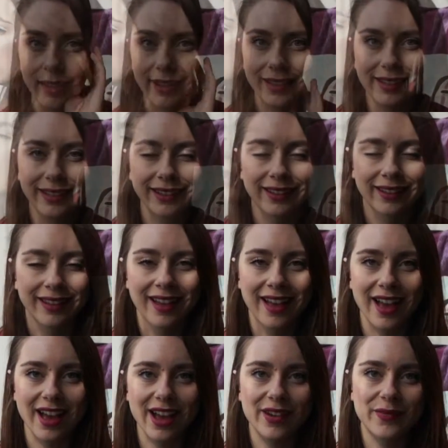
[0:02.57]
Hey,
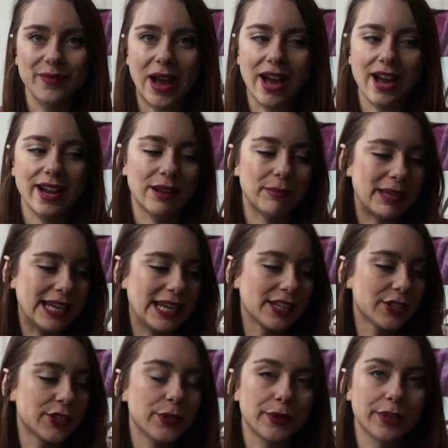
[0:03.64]
I am here
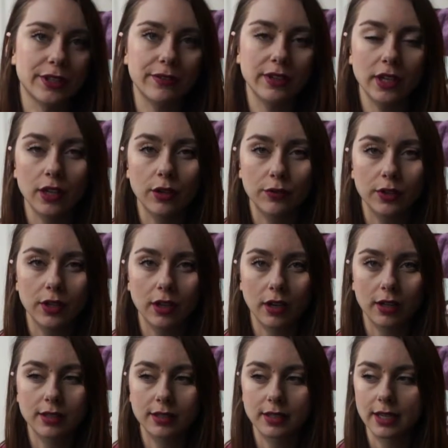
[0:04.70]
to do another video for you
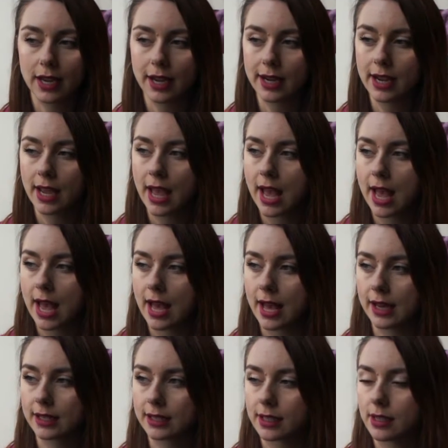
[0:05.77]
guys today,
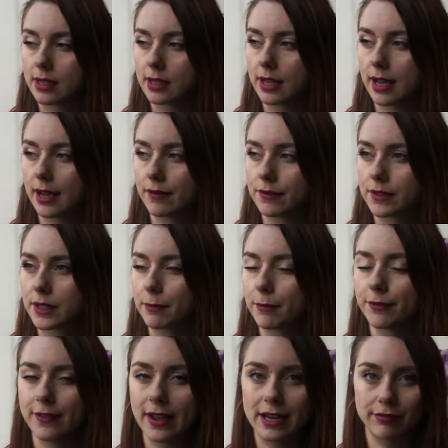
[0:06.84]
and I have some
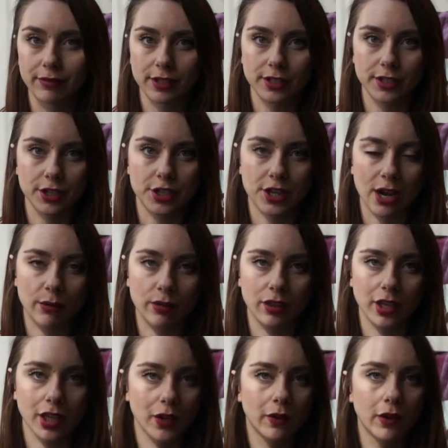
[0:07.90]
favourites to share with
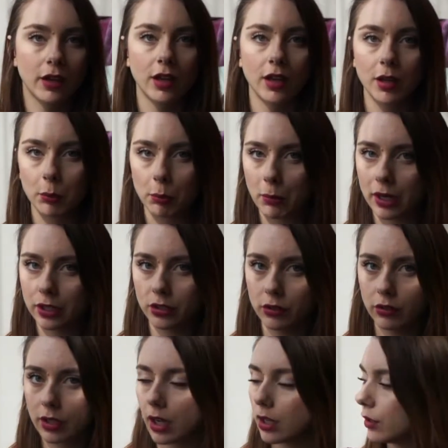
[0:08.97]
you. My
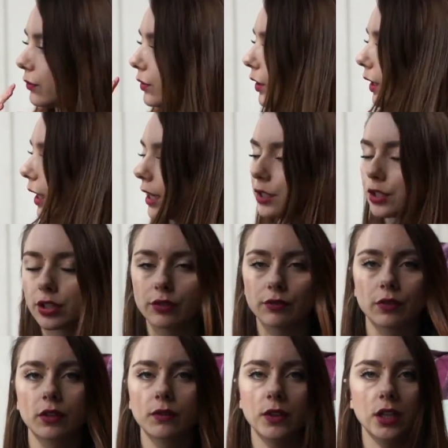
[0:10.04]
new kind of location
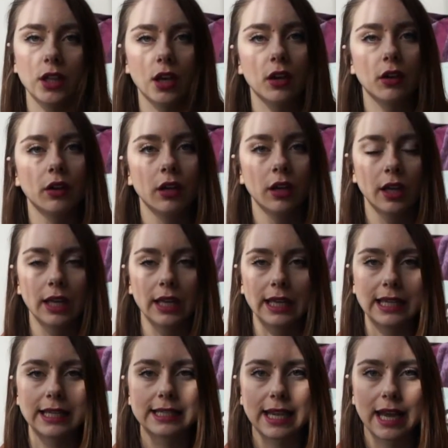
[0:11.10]
for the video
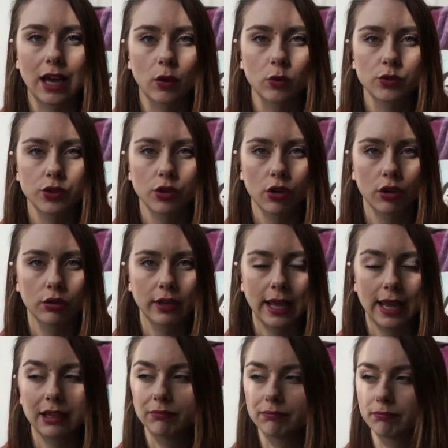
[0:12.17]
is out on
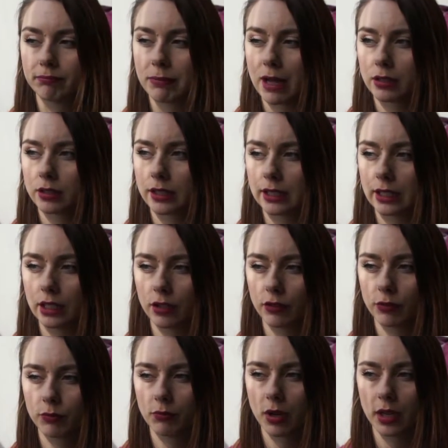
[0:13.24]
a balcony
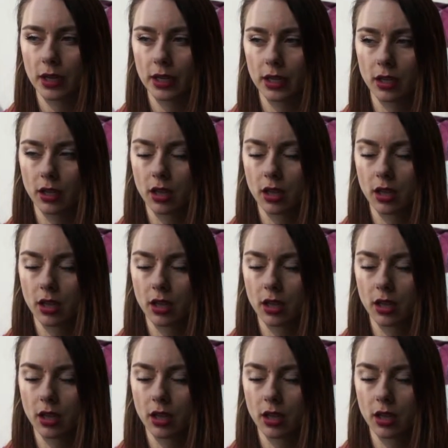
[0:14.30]
of my